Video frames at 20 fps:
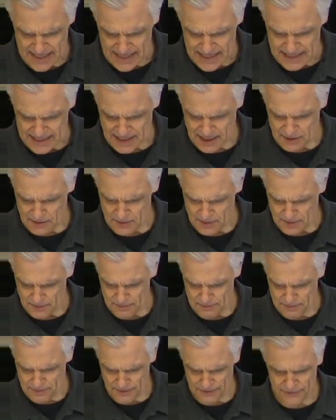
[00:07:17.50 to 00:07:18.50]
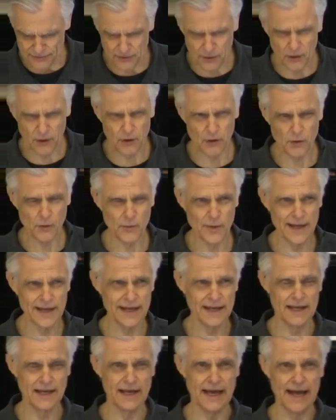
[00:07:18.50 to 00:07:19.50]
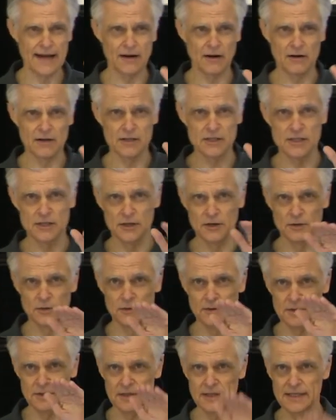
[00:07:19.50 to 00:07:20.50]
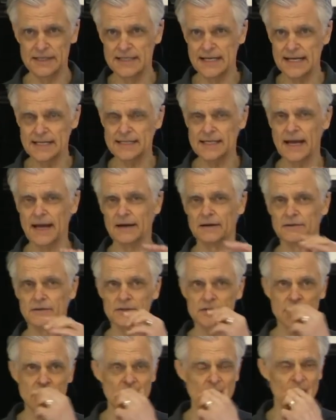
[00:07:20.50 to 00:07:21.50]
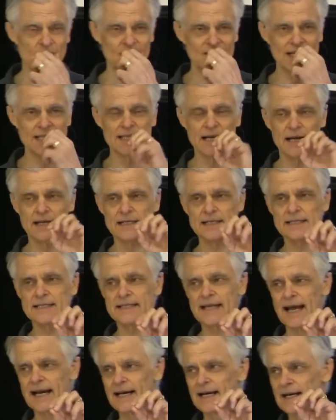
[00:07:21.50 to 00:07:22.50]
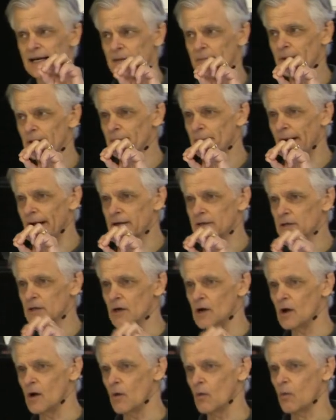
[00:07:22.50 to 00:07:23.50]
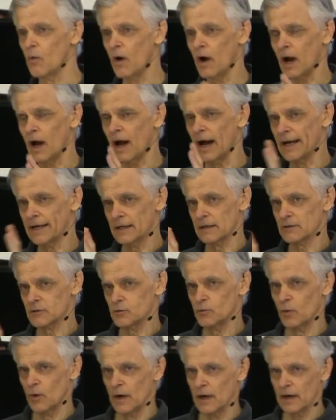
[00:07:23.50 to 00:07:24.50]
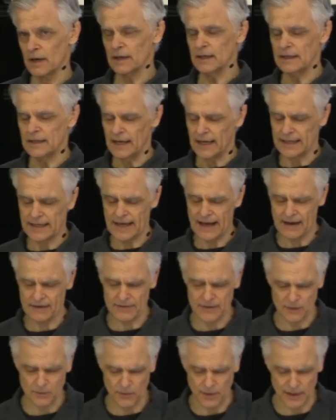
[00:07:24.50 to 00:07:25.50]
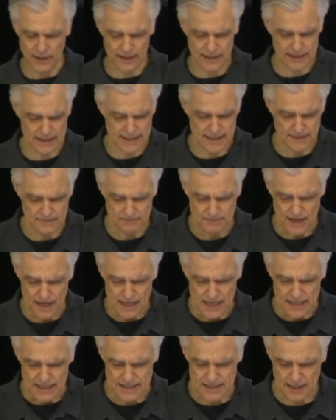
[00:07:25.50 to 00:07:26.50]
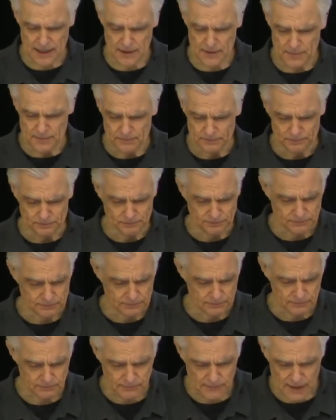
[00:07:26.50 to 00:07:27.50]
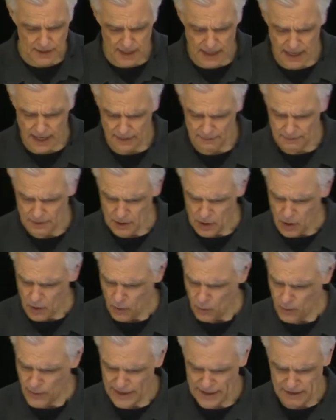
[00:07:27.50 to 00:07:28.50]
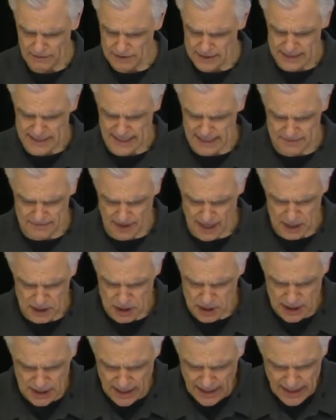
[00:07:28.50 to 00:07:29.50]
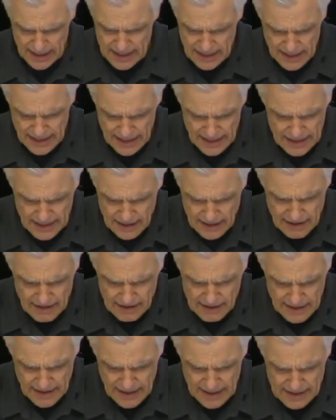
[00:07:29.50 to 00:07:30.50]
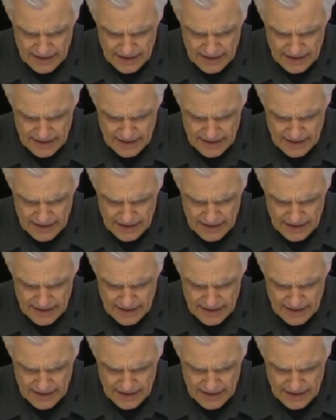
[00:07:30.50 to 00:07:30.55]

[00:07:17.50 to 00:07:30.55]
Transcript: So before we get on to the details, we need to understand a little bit about what idols were and how they worked. So um, we don't see much in, in, our, in